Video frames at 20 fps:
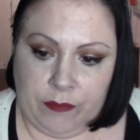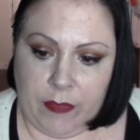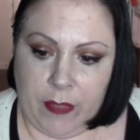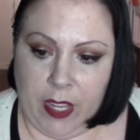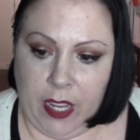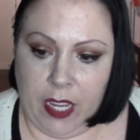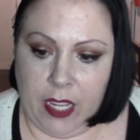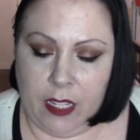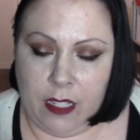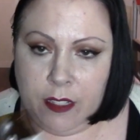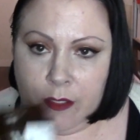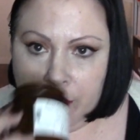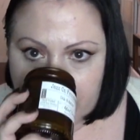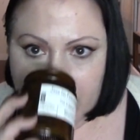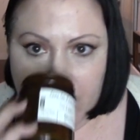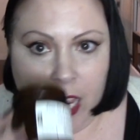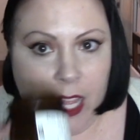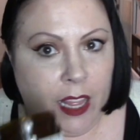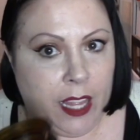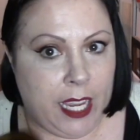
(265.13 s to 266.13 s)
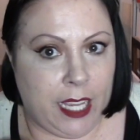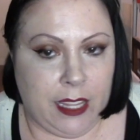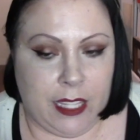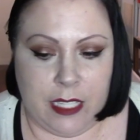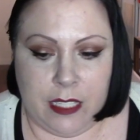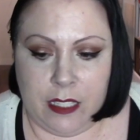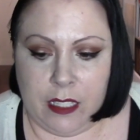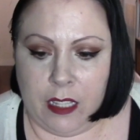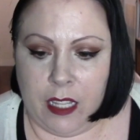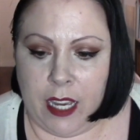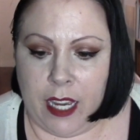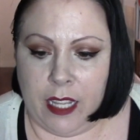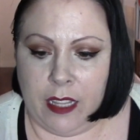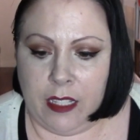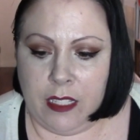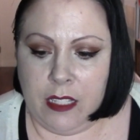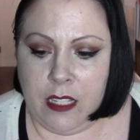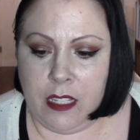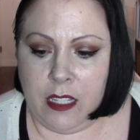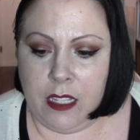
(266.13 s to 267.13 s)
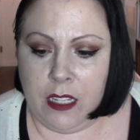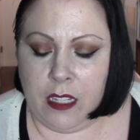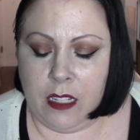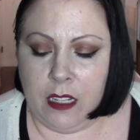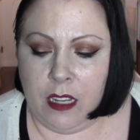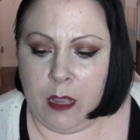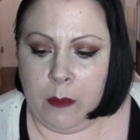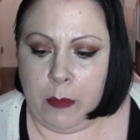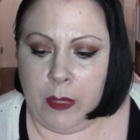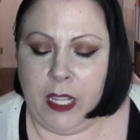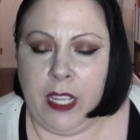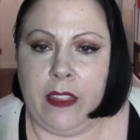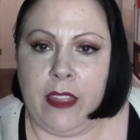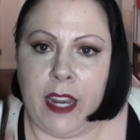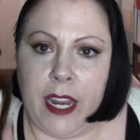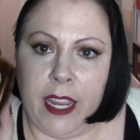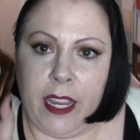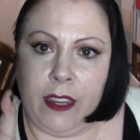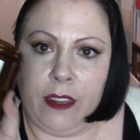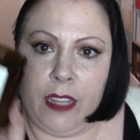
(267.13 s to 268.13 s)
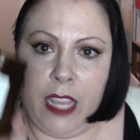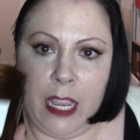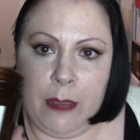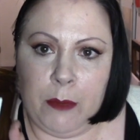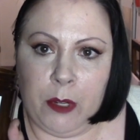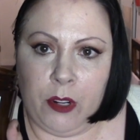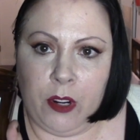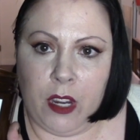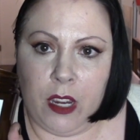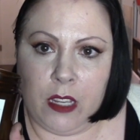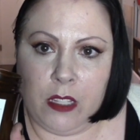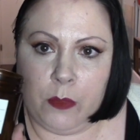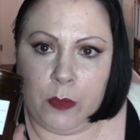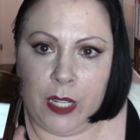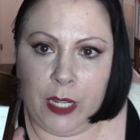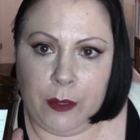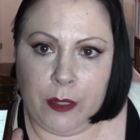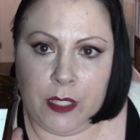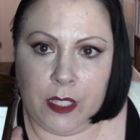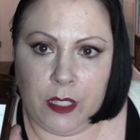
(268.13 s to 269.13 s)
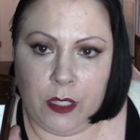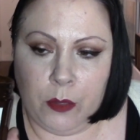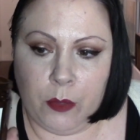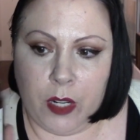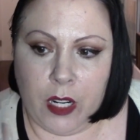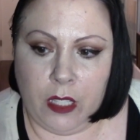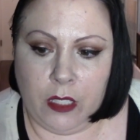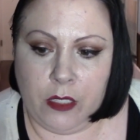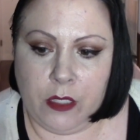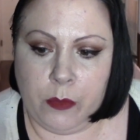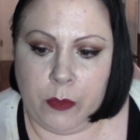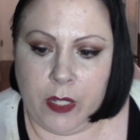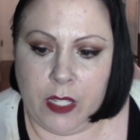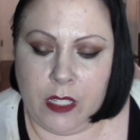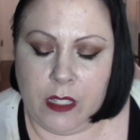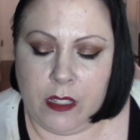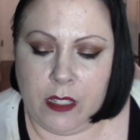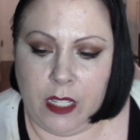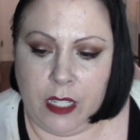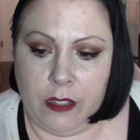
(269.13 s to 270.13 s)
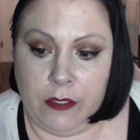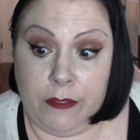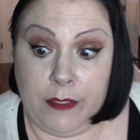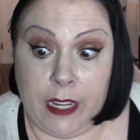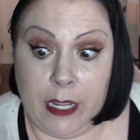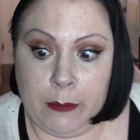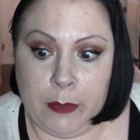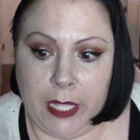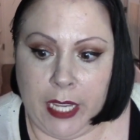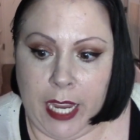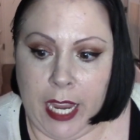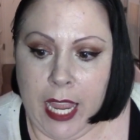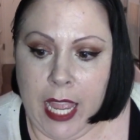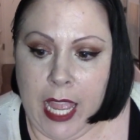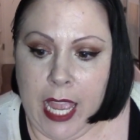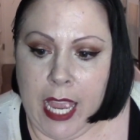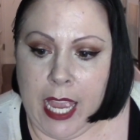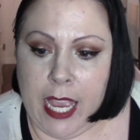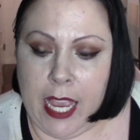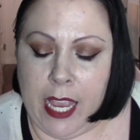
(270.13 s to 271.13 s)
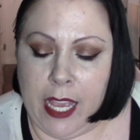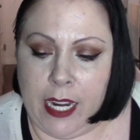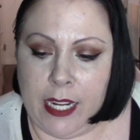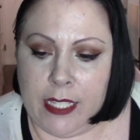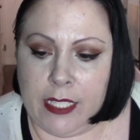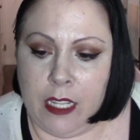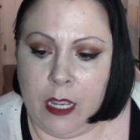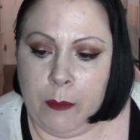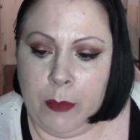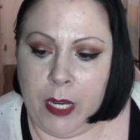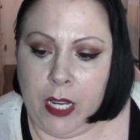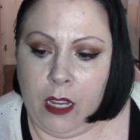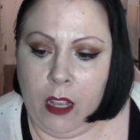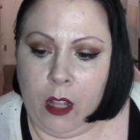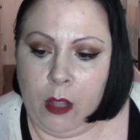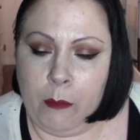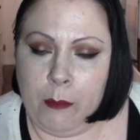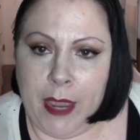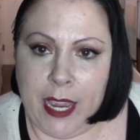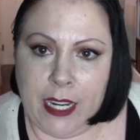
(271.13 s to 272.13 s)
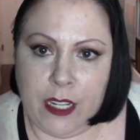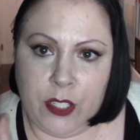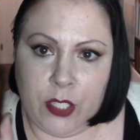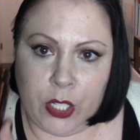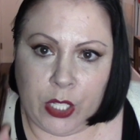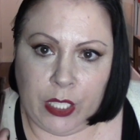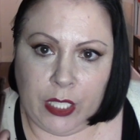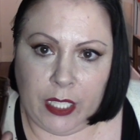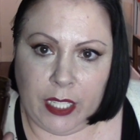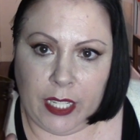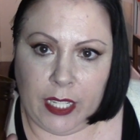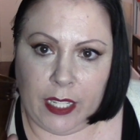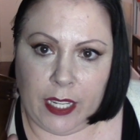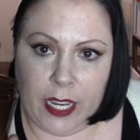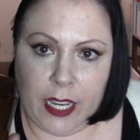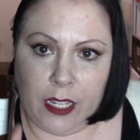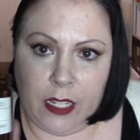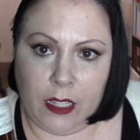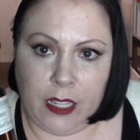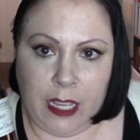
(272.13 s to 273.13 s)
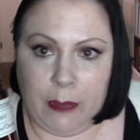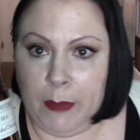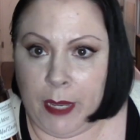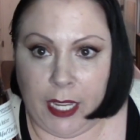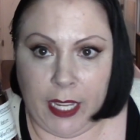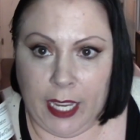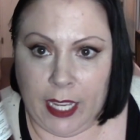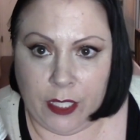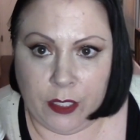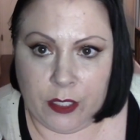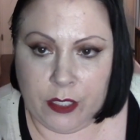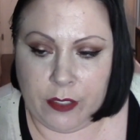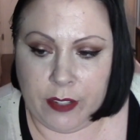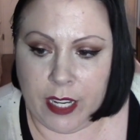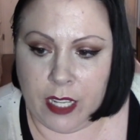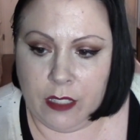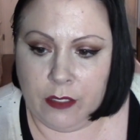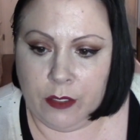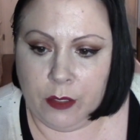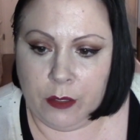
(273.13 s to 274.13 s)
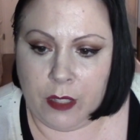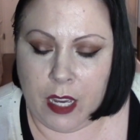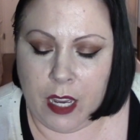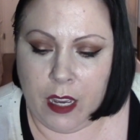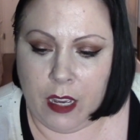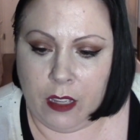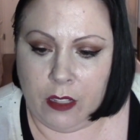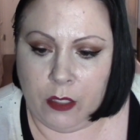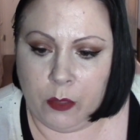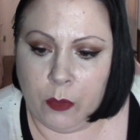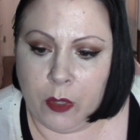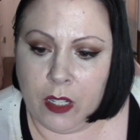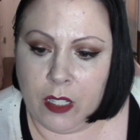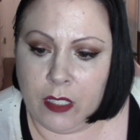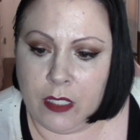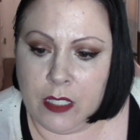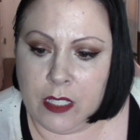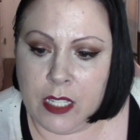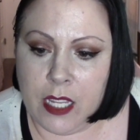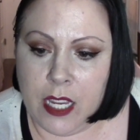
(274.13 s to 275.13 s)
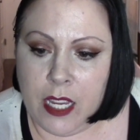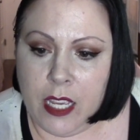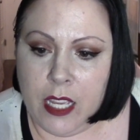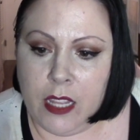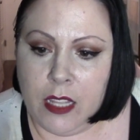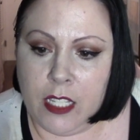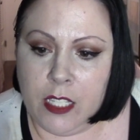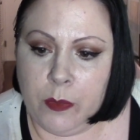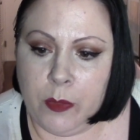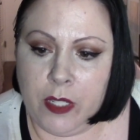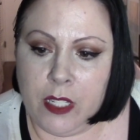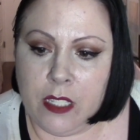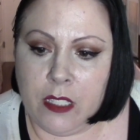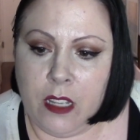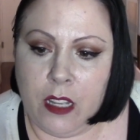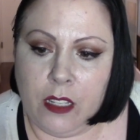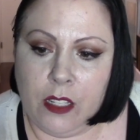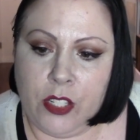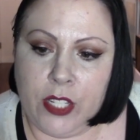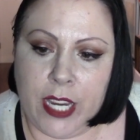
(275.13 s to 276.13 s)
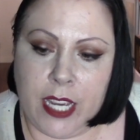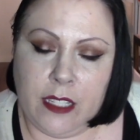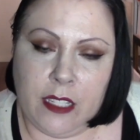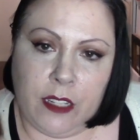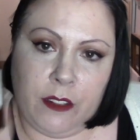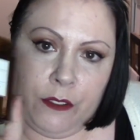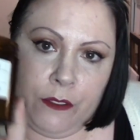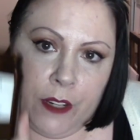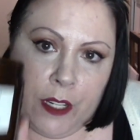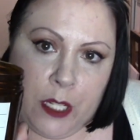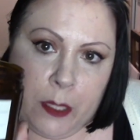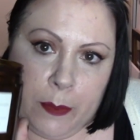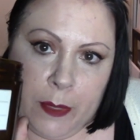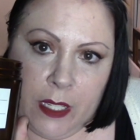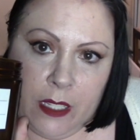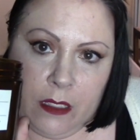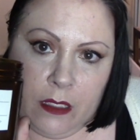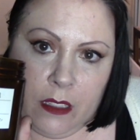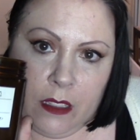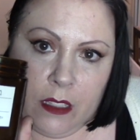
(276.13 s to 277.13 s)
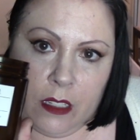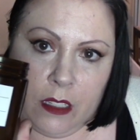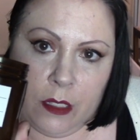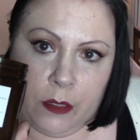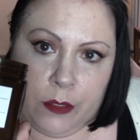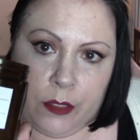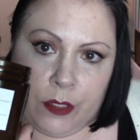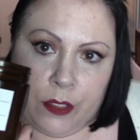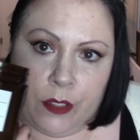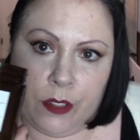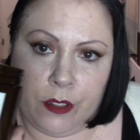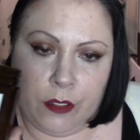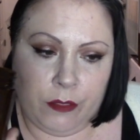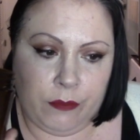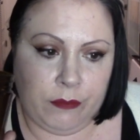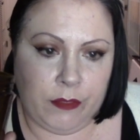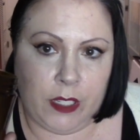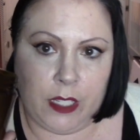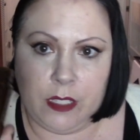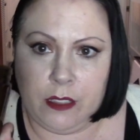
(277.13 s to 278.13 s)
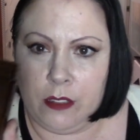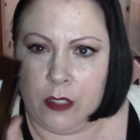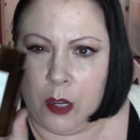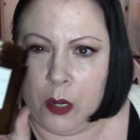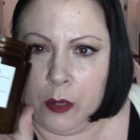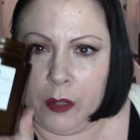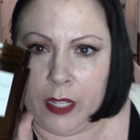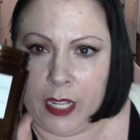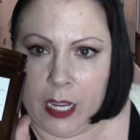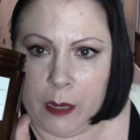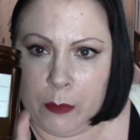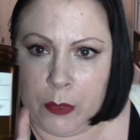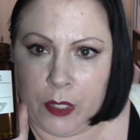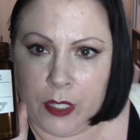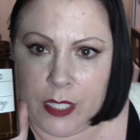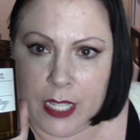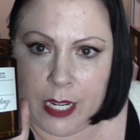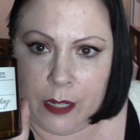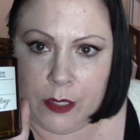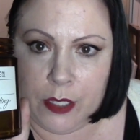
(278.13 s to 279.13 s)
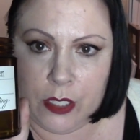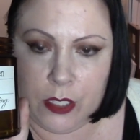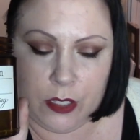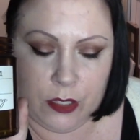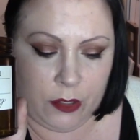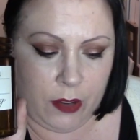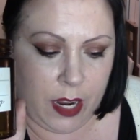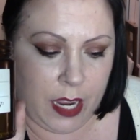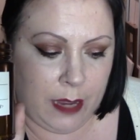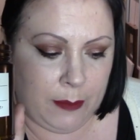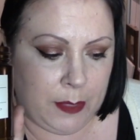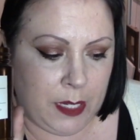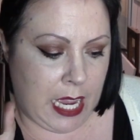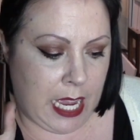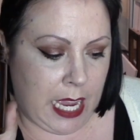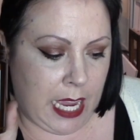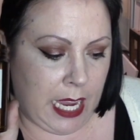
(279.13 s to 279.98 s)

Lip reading: And I like this a lot. This is a company that I came across when I was in New Orleans once seeing family. And it's a company called Mad Darling, and they make candles. They're out of New Orleans. This one is called Jazz on Frenchmen. The notes are, it's oak and amber is how it's described.